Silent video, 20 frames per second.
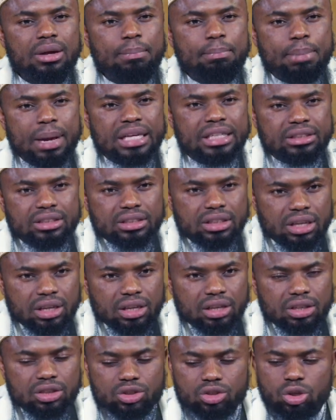bait
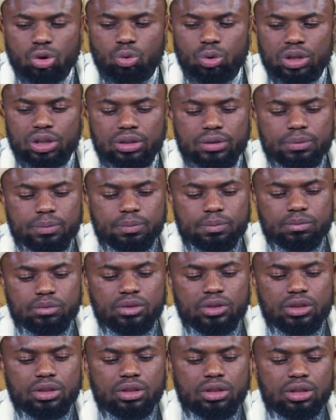to it.
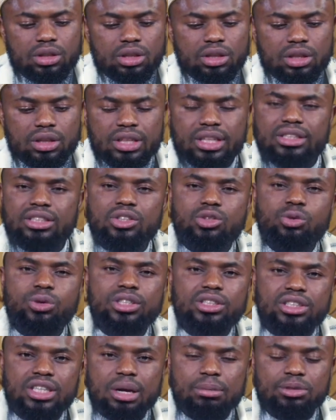This is when
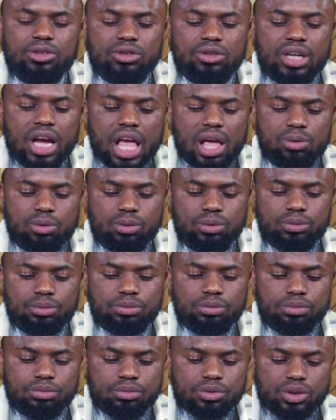it comes to Nahw.
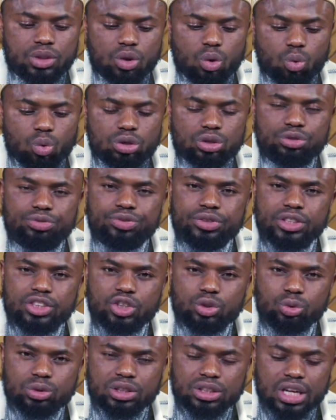When you
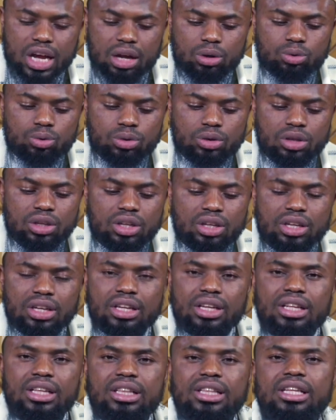finish with Nahw,
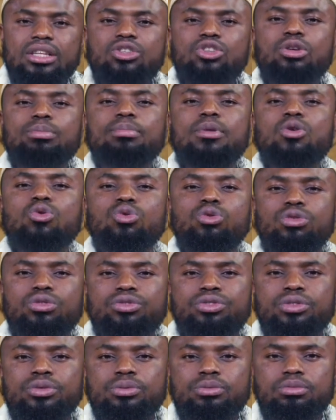then you
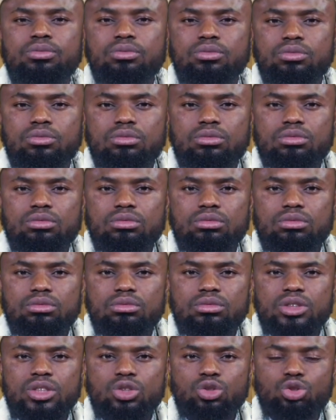move
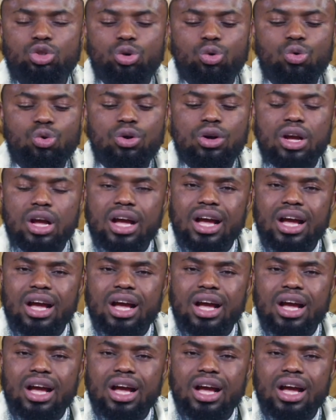to